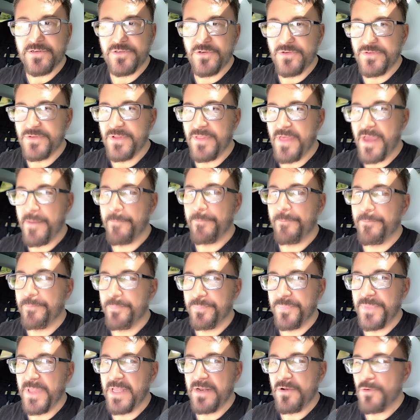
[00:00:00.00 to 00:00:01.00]
to them.
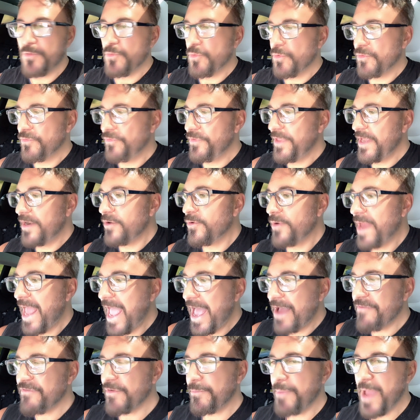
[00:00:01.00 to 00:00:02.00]
They don't
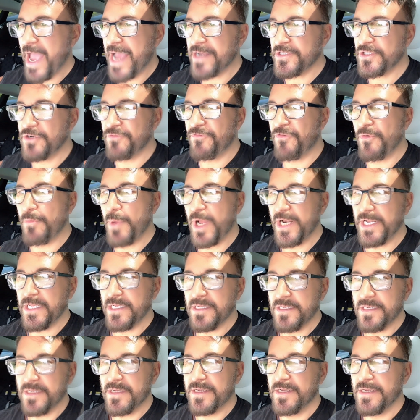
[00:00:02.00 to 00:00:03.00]
have a passion for money.
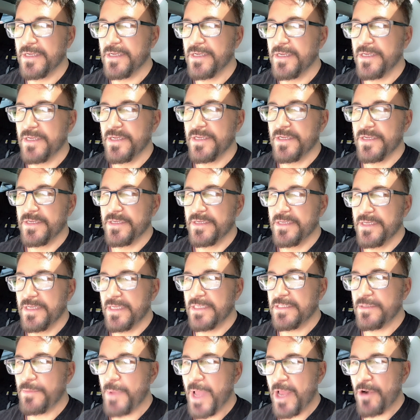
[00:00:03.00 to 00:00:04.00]

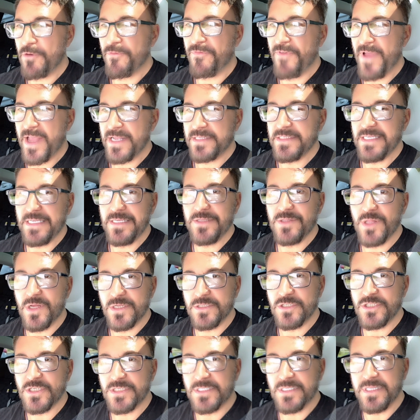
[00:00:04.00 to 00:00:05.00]
As a matter of fact, Elon
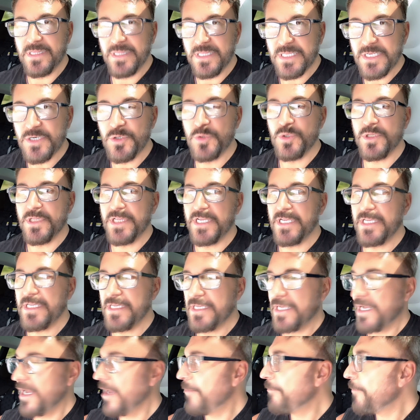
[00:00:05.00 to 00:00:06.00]
just literally
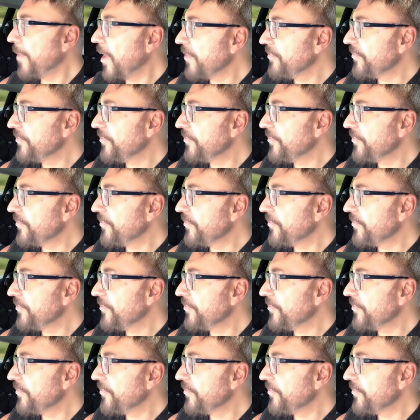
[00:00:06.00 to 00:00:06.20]
a month